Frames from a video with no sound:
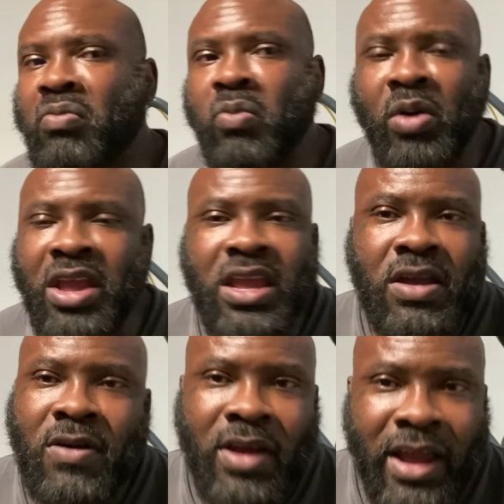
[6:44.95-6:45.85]
we
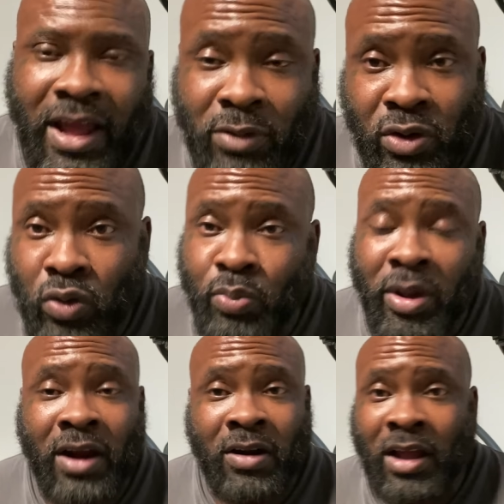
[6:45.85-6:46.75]
gonna have to do
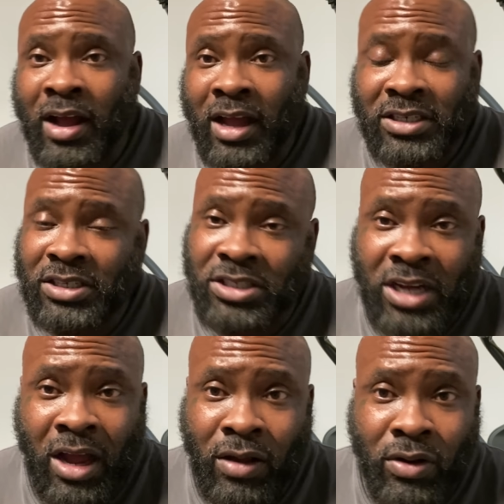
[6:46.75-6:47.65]
better, guys, because
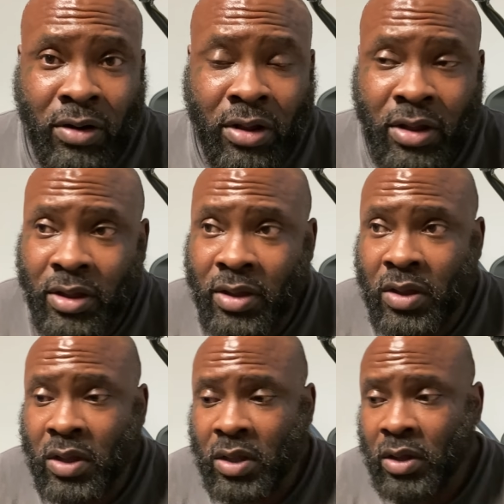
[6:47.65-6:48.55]
y'all are
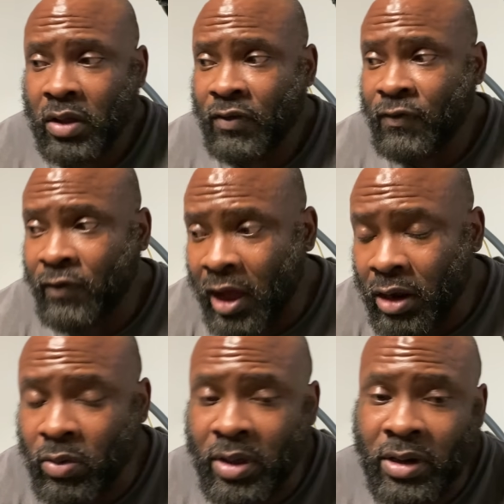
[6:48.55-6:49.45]

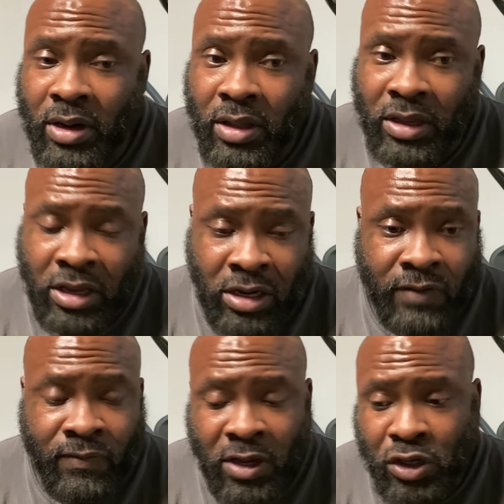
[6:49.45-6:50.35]
following
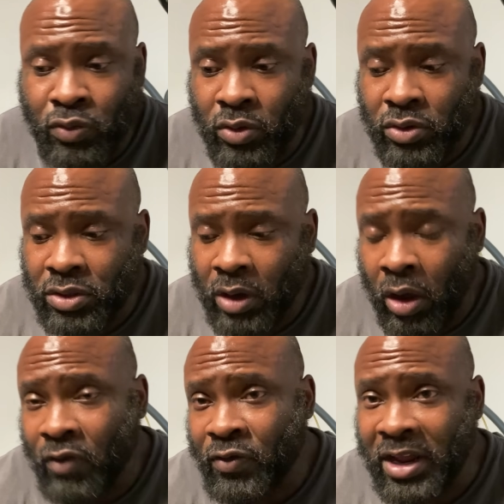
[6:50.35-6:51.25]
individuals
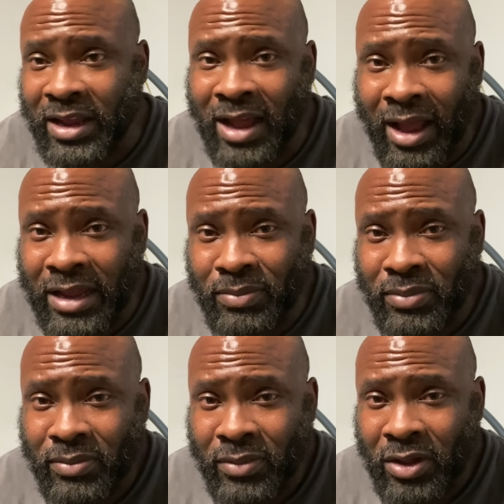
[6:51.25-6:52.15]
off of their hype
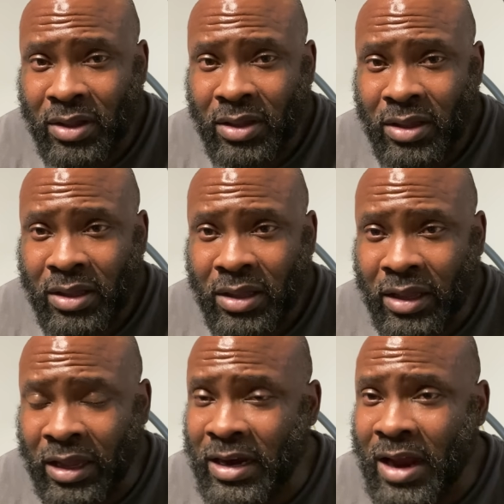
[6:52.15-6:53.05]

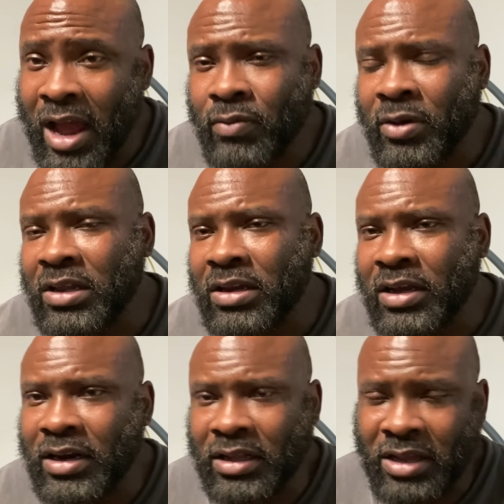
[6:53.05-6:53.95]
and not really
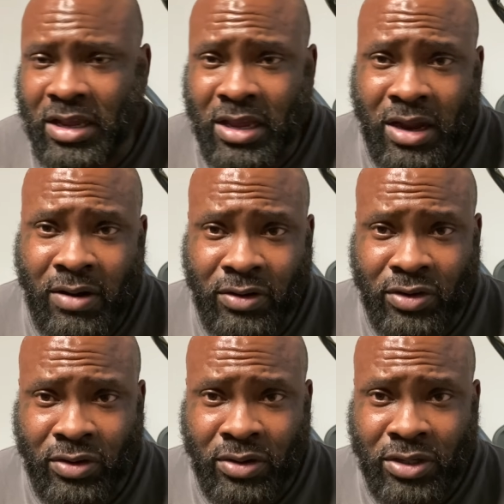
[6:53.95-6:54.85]
looking at their
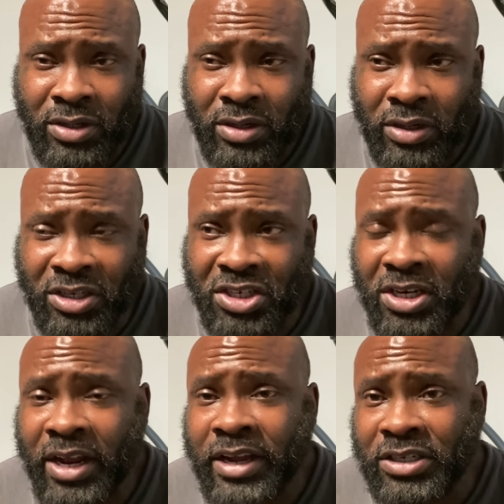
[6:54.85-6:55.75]
characters is
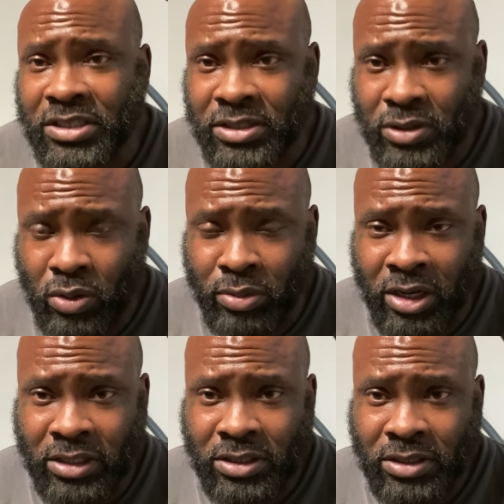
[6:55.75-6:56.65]
changing so
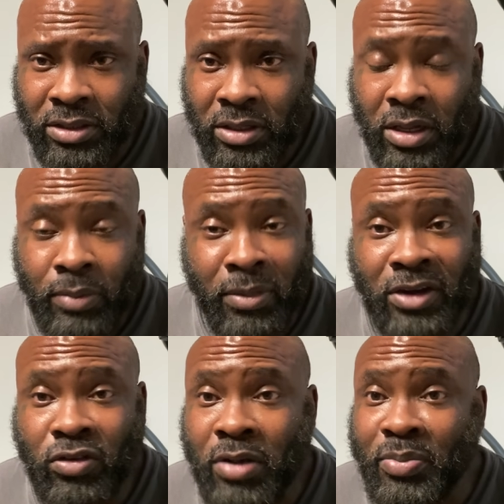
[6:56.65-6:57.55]
much. Mack
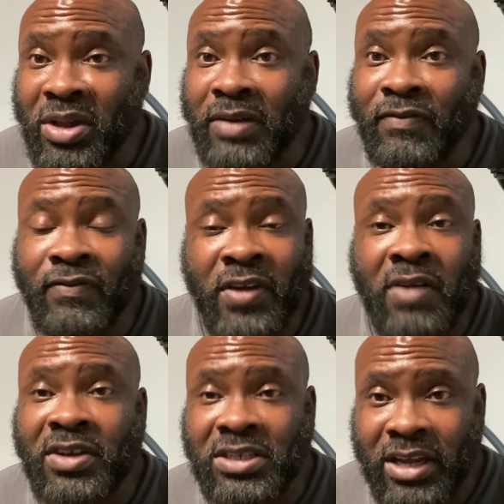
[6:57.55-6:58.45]
Truck been the
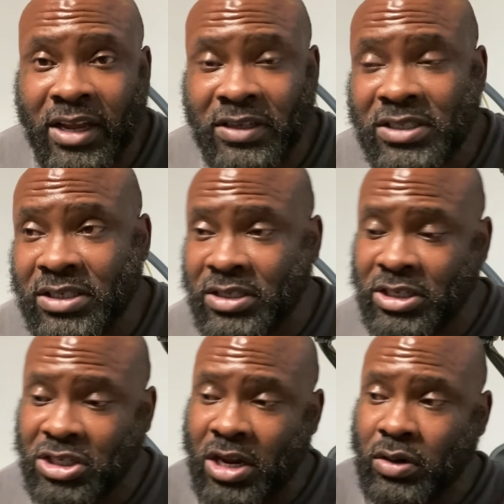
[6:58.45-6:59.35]
very same since this
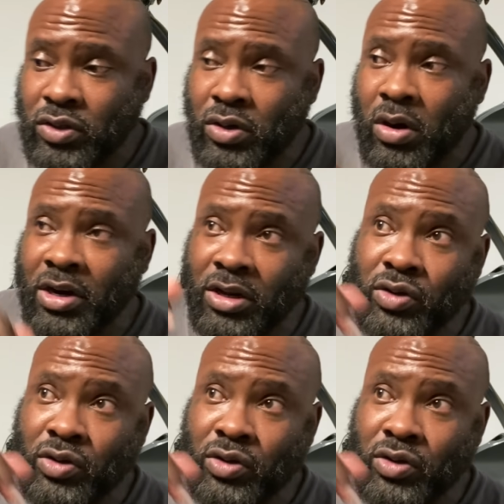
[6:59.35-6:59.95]
channel started in